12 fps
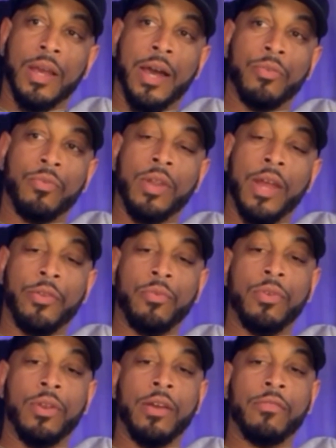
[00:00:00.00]
I don't
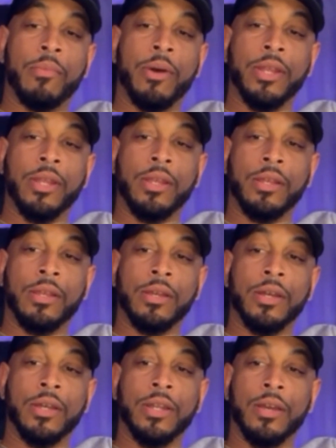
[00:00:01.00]
love money
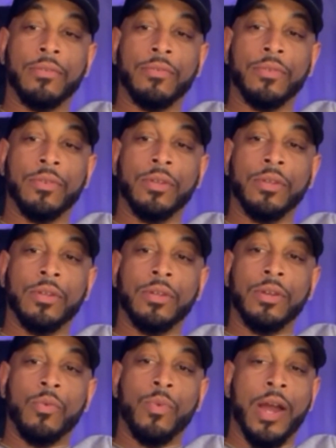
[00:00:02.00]
enough
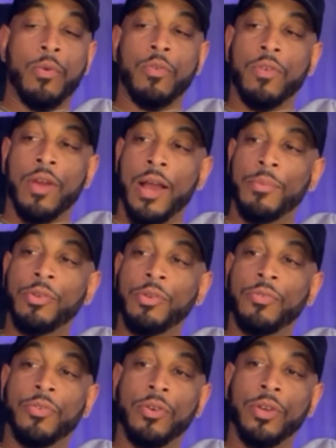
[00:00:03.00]
where I would rob you
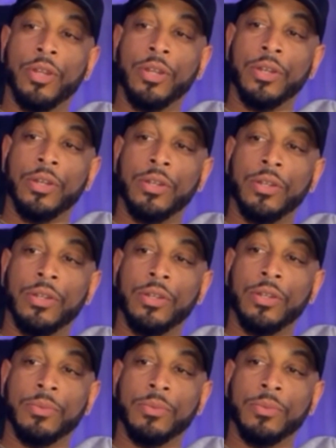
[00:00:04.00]
for it. You know what